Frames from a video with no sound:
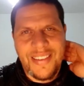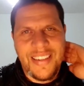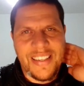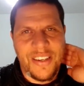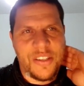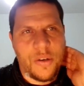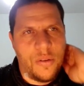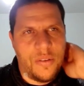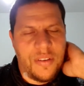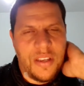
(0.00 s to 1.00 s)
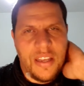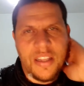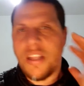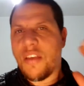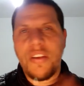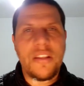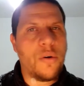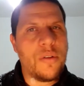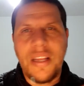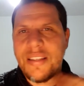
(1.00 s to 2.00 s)
That's how it's called. That even though
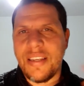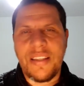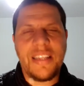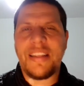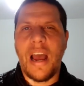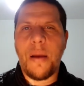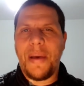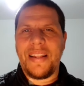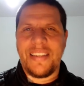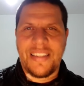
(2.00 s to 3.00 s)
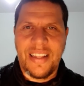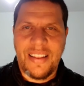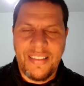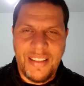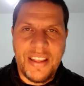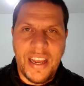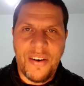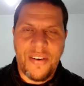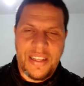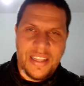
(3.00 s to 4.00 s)
let's say the entire body is
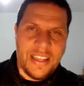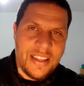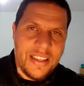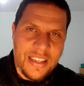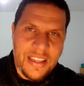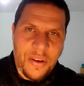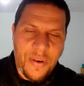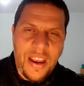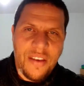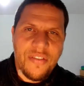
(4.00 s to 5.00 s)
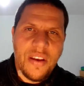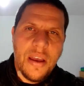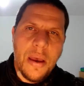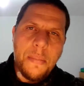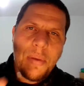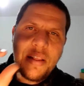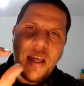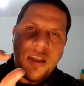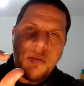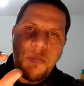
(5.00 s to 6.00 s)
deteriorated in, in the grave, but
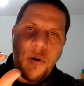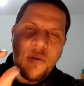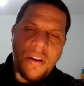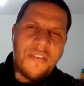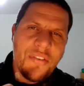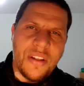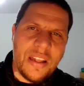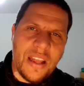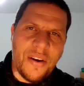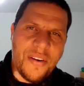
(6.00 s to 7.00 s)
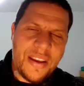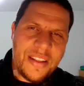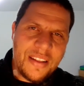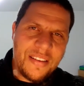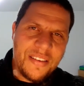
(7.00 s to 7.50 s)
that bone never deteriorated.